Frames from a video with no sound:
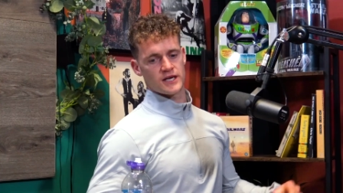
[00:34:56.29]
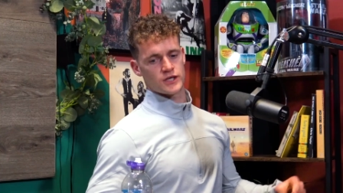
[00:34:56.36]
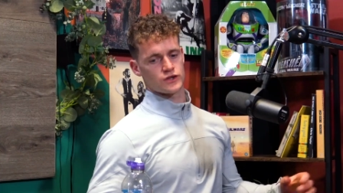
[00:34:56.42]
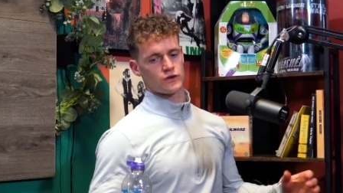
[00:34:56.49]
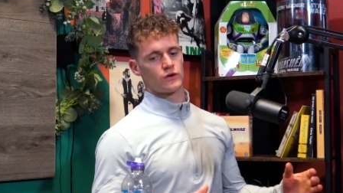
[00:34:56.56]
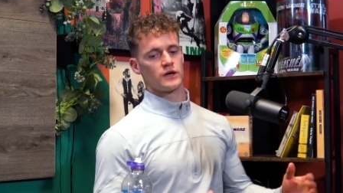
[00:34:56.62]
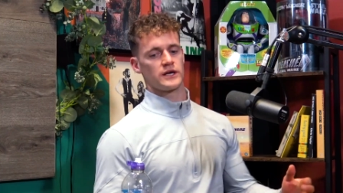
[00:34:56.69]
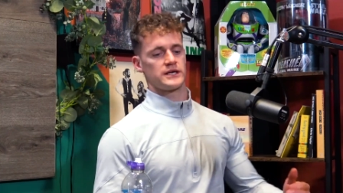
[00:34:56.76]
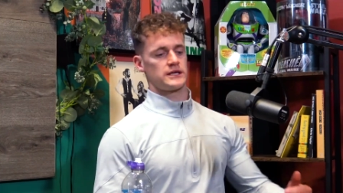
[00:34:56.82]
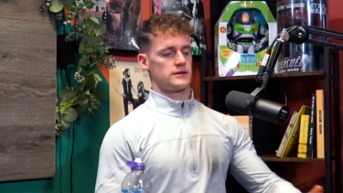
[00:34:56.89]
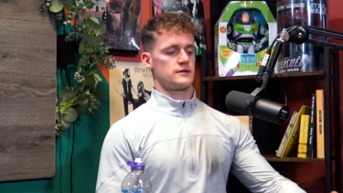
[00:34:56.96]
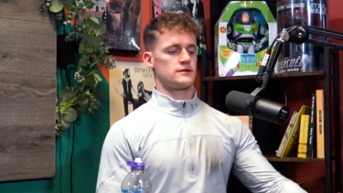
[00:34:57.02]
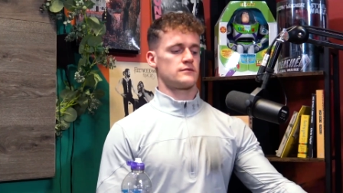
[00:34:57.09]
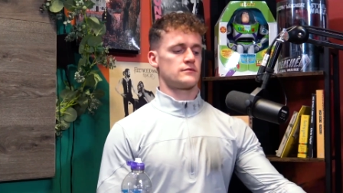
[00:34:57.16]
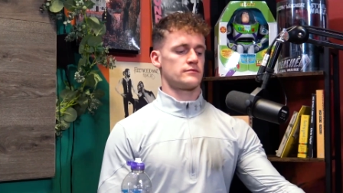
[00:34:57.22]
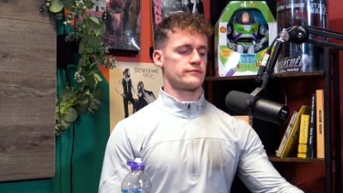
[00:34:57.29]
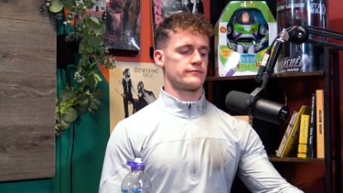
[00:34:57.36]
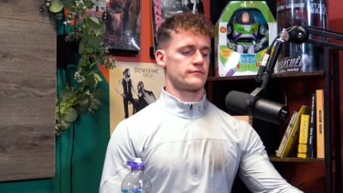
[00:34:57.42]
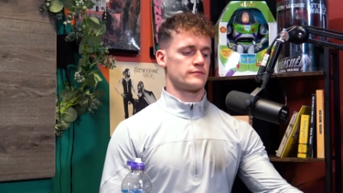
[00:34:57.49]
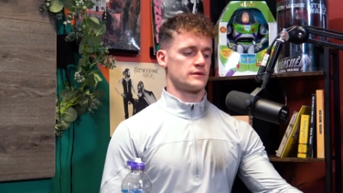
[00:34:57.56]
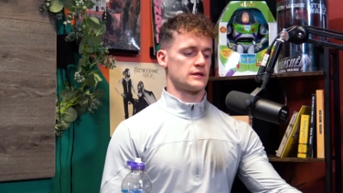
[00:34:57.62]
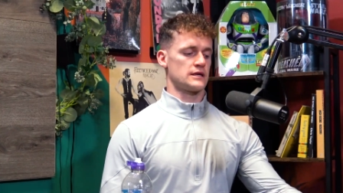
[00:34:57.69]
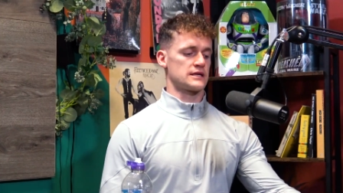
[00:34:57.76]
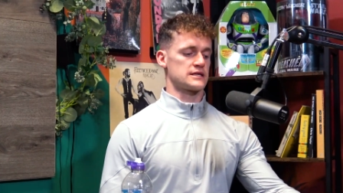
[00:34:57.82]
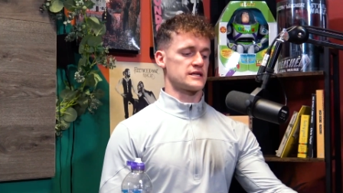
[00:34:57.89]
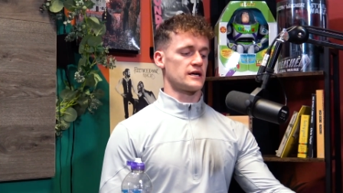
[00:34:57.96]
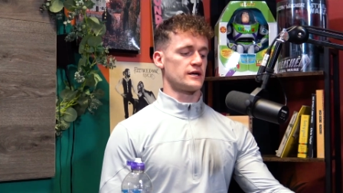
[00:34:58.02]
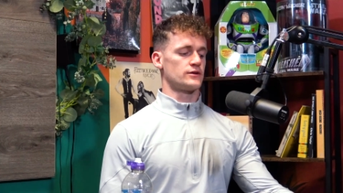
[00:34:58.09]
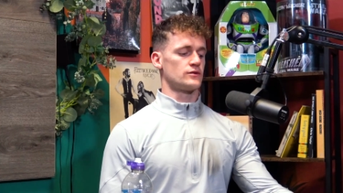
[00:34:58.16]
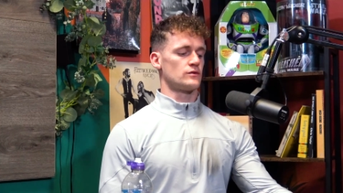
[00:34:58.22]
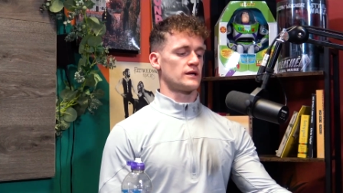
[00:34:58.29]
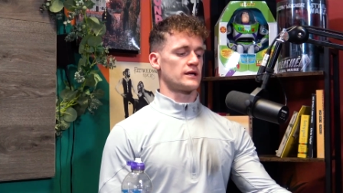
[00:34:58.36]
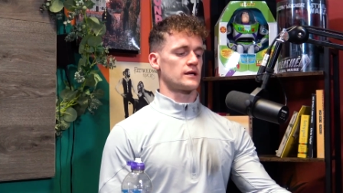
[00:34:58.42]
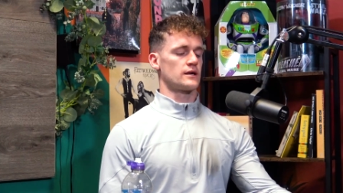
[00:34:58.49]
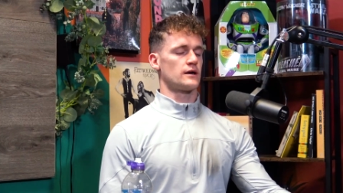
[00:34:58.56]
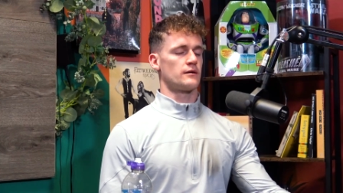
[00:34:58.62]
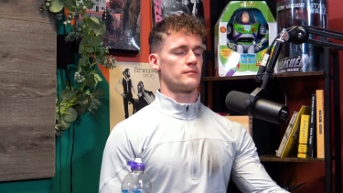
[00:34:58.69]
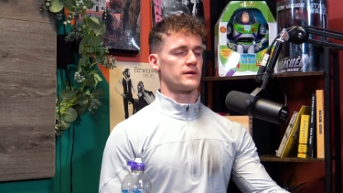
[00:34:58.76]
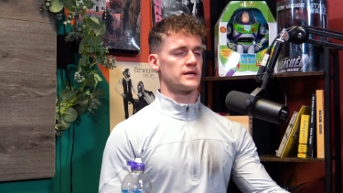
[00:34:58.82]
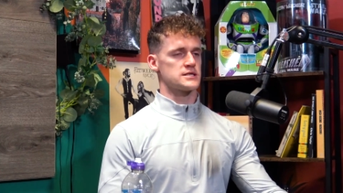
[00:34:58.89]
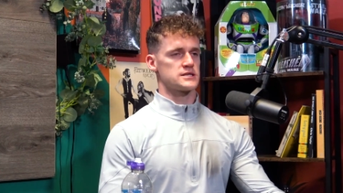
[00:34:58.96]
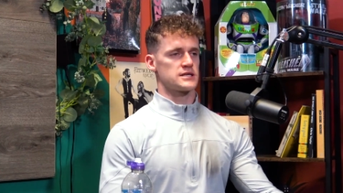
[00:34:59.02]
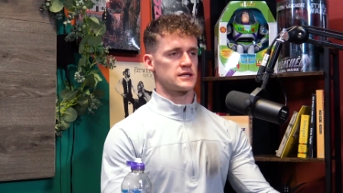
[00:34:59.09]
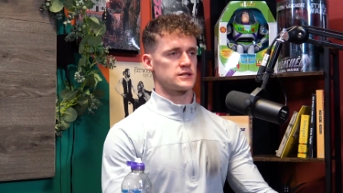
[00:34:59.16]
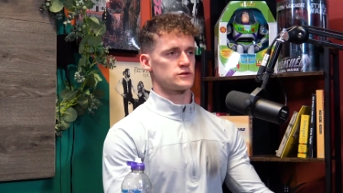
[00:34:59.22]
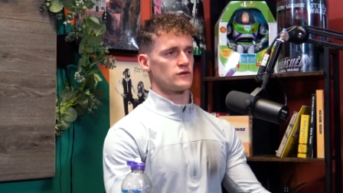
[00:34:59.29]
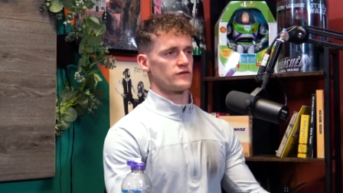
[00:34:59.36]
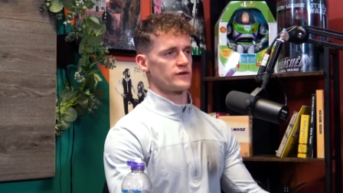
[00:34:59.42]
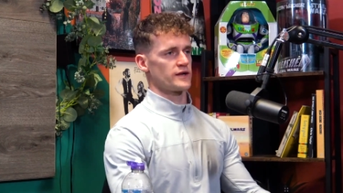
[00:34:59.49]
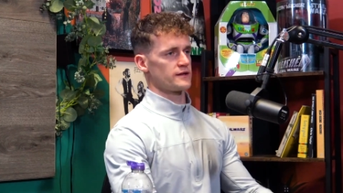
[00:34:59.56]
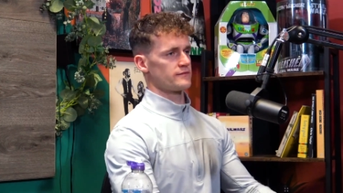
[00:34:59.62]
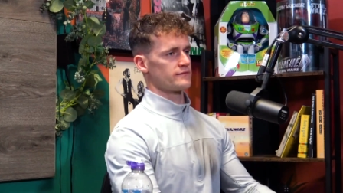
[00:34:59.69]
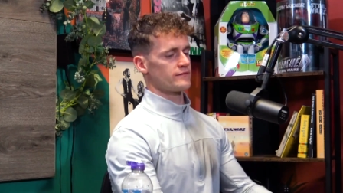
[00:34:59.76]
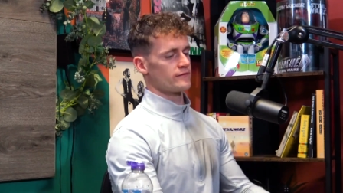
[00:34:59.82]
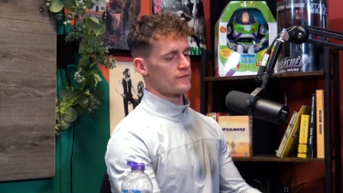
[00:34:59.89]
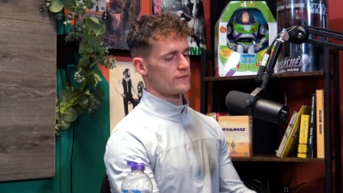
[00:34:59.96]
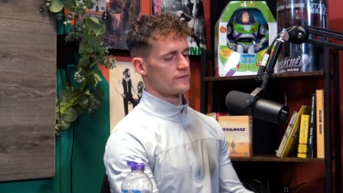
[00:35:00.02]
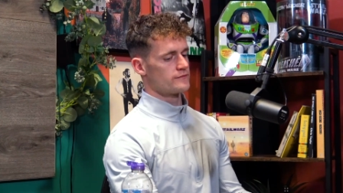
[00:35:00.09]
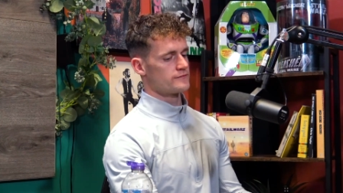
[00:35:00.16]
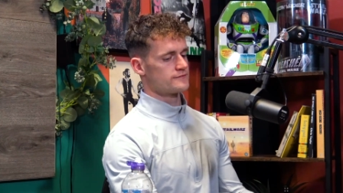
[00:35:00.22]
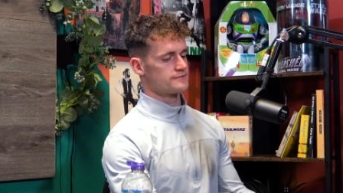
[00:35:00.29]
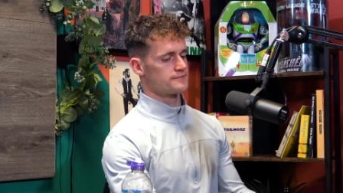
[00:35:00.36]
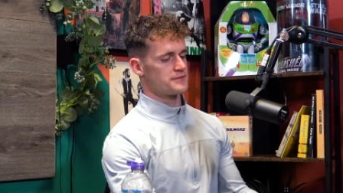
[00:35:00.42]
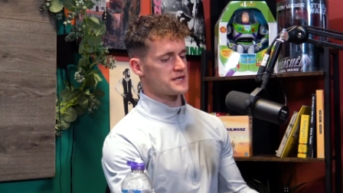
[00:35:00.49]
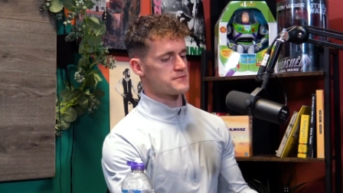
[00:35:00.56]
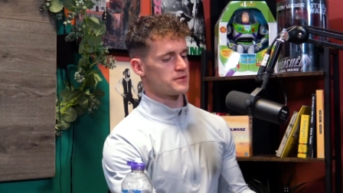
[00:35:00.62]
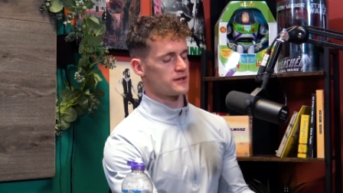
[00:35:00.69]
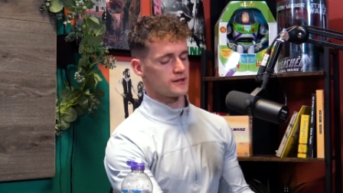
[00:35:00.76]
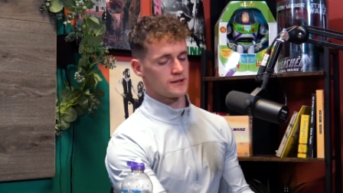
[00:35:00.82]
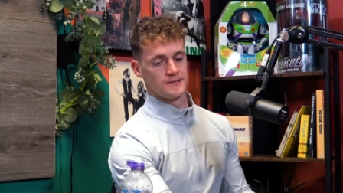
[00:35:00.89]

sure like like you say, I do like a lot of mindset stuff and I people